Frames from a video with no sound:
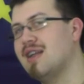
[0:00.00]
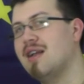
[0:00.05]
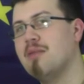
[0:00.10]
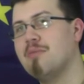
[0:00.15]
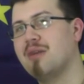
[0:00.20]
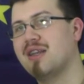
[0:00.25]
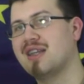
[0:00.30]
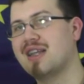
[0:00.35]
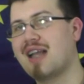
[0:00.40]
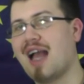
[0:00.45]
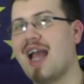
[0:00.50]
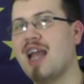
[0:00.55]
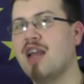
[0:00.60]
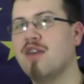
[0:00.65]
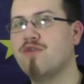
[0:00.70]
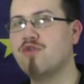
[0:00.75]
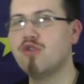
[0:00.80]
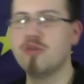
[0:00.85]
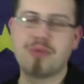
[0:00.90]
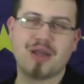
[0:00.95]
But a guy in
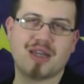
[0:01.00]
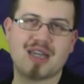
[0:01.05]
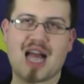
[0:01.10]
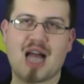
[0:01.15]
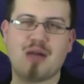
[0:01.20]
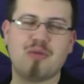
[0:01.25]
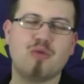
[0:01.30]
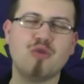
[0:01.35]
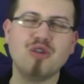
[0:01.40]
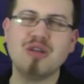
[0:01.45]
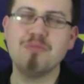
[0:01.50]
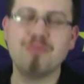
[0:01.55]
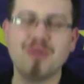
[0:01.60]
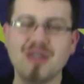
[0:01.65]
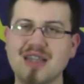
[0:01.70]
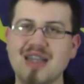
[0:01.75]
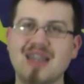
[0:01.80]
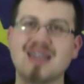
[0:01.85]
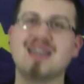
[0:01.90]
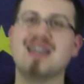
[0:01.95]
full plate armor wouldn't
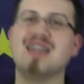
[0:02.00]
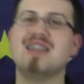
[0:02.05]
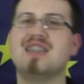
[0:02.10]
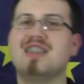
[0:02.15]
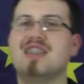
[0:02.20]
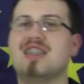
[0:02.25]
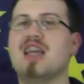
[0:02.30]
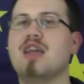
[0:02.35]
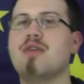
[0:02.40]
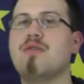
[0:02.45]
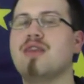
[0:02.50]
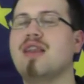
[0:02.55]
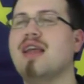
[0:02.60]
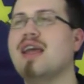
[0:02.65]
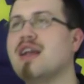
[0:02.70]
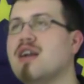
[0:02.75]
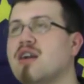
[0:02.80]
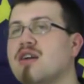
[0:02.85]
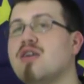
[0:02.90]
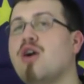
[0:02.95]
be necessarily
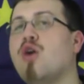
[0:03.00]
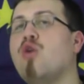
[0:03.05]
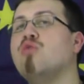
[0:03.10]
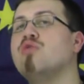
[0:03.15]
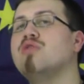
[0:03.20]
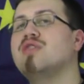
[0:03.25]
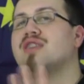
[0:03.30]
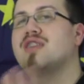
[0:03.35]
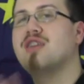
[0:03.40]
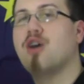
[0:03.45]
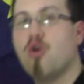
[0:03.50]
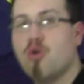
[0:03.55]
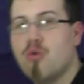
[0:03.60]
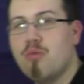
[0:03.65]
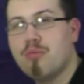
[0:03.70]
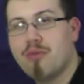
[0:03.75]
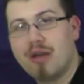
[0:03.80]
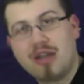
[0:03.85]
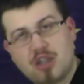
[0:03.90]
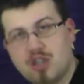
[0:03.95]
like, oh, so
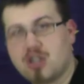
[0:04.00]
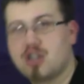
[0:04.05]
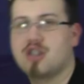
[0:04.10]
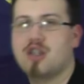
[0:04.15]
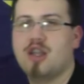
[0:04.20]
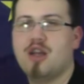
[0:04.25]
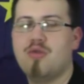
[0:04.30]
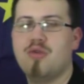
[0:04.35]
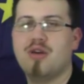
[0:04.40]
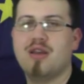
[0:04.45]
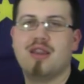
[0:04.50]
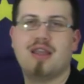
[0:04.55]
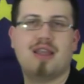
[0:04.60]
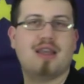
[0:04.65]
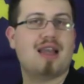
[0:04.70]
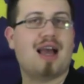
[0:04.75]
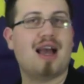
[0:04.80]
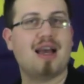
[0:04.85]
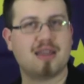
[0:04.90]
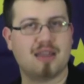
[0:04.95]
much slower
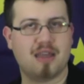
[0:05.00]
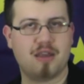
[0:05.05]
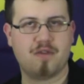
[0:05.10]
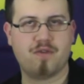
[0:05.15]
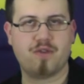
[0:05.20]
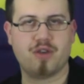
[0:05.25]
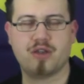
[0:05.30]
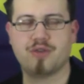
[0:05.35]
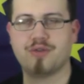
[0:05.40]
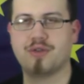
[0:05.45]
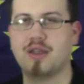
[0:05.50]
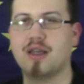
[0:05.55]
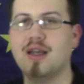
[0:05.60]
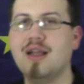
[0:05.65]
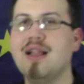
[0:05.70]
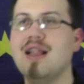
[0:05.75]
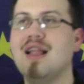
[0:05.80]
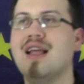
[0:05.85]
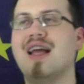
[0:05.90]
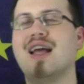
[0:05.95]
than other infantry.
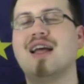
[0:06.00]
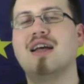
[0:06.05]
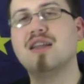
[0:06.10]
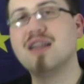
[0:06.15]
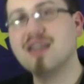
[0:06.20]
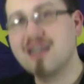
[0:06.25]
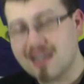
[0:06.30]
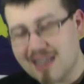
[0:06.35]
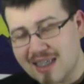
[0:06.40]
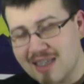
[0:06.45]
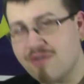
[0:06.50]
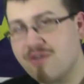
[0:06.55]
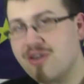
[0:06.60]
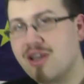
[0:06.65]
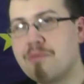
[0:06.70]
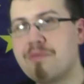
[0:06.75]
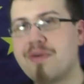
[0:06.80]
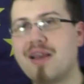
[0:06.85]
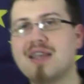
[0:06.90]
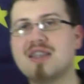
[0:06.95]
It definitely
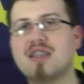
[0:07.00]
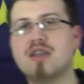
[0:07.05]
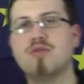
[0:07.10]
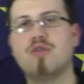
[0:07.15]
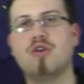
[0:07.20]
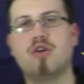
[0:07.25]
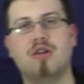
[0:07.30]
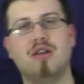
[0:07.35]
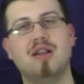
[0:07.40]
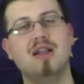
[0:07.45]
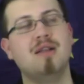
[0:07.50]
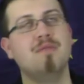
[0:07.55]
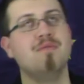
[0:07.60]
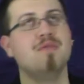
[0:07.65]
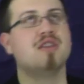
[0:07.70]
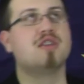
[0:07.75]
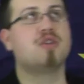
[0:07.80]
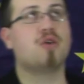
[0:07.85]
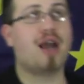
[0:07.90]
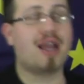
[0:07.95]
plays a role.
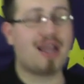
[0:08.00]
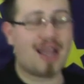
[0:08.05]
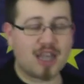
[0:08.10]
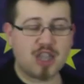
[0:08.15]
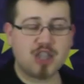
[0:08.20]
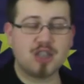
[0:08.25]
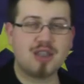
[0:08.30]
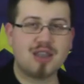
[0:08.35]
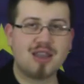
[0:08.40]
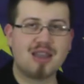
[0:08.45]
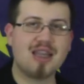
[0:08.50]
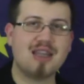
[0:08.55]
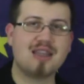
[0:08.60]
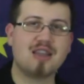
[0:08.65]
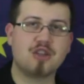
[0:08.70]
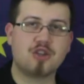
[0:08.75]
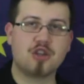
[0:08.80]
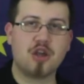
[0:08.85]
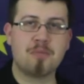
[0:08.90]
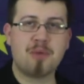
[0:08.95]
So I actually think
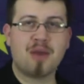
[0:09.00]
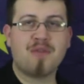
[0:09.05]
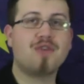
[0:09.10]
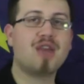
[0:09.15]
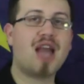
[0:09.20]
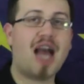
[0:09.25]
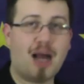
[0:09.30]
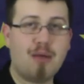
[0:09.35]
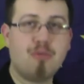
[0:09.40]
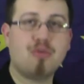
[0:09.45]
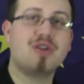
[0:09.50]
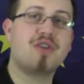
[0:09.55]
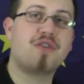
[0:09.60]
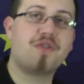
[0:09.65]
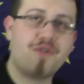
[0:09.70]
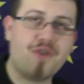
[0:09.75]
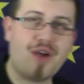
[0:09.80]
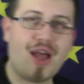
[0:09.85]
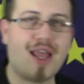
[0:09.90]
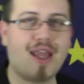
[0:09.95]
the term heavy armor is
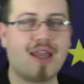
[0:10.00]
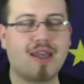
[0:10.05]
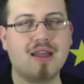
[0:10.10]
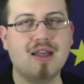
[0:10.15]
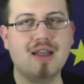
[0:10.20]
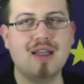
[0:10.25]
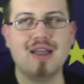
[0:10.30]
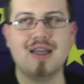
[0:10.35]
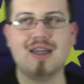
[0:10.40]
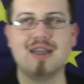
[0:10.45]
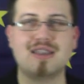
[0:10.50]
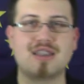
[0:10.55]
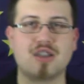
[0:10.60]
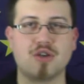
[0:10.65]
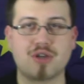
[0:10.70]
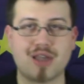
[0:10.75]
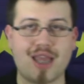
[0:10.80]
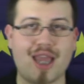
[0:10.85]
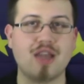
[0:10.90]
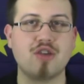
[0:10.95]
fine. It's
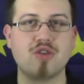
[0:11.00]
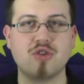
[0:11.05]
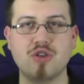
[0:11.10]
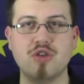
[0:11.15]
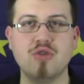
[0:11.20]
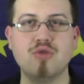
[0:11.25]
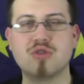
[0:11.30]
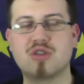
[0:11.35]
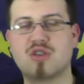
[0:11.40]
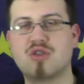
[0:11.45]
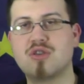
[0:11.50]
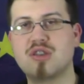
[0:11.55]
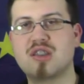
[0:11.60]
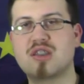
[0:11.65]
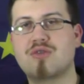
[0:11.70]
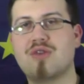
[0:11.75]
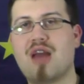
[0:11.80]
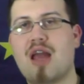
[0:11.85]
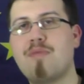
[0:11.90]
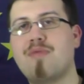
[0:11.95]
okay to use to
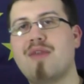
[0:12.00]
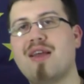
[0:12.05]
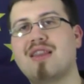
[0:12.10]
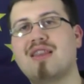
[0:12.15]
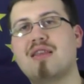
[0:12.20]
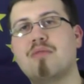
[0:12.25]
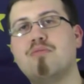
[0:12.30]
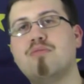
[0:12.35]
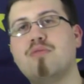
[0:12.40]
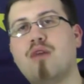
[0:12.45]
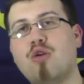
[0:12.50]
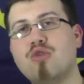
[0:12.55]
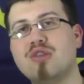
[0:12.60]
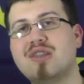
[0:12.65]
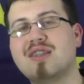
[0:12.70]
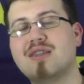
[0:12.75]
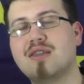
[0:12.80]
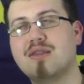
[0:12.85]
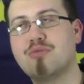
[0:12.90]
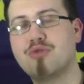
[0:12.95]
describe like the
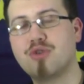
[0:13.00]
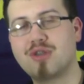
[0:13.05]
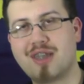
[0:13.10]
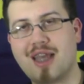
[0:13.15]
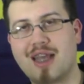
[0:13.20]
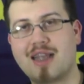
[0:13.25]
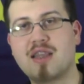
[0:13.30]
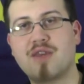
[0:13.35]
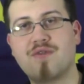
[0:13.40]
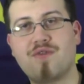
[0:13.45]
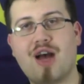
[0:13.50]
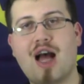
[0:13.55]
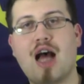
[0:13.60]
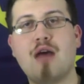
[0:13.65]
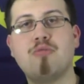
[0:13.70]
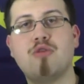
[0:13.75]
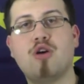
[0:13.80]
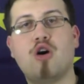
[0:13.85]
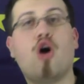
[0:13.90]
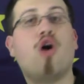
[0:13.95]
most protective
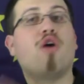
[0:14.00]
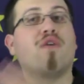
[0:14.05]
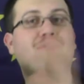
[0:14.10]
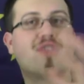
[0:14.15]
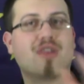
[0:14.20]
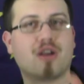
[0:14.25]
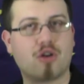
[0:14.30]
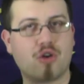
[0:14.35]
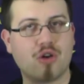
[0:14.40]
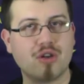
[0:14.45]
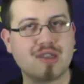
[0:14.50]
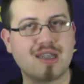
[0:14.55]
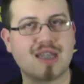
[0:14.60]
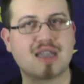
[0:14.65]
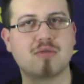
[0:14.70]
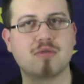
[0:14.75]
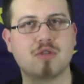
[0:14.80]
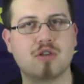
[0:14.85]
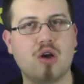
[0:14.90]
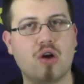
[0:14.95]
armor of the
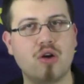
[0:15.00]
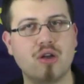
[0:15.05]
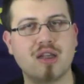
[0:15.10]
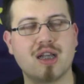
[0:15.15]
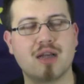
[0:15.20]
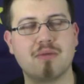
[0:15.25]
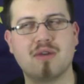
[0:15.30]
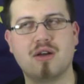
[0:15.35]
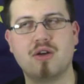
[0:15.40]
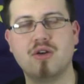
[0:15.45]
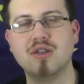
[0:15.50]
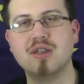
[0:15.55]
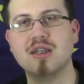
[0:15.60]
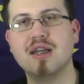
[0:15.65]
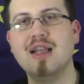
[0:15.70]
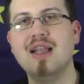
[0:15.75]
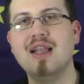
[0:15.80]
context we're talking about,